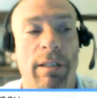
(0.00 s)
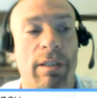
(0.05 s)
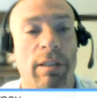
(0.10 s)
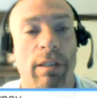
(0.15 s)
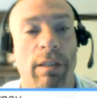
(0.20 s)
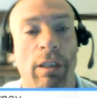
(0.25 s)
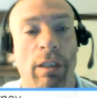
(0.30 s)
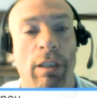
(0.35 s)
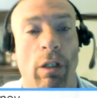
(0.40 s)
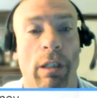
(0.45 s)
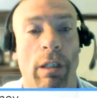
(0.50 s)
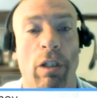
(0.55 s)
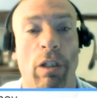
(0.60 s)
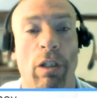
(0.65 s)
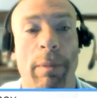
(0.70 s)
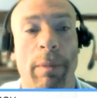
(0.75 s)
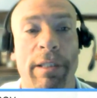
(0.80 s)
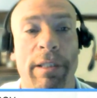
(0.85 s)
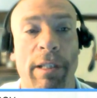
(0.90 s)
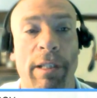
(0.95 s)
is, you know, a
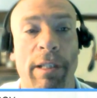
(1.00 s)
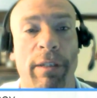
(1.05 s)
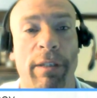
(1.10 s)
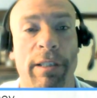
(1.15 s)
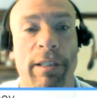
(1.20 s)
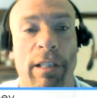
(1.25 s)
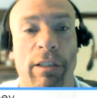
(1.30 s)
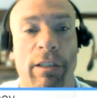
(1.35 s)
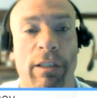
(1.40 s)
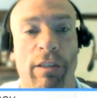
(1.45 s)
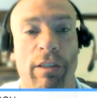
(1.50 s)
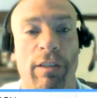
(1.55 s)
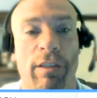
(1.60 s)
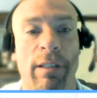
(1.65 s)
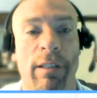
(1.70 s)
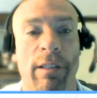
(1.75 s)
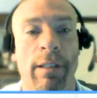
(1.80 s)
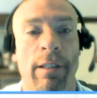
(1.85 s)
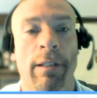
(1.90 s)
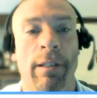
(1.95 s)
little bit different than just
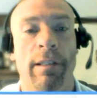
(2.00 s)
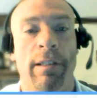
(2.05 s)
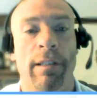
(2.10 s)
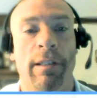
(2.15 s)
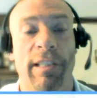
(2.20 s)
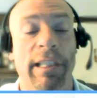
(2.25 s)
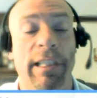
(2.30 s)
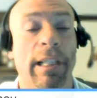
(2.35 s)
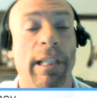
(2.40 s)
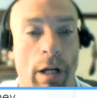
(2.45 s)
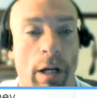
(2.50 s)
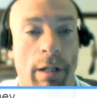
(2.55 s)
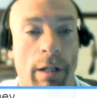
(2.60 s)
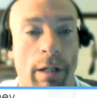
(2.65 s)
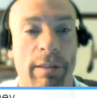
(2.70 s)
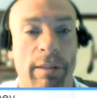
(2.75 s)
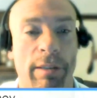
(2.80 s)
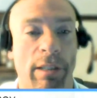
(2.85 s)
CNR.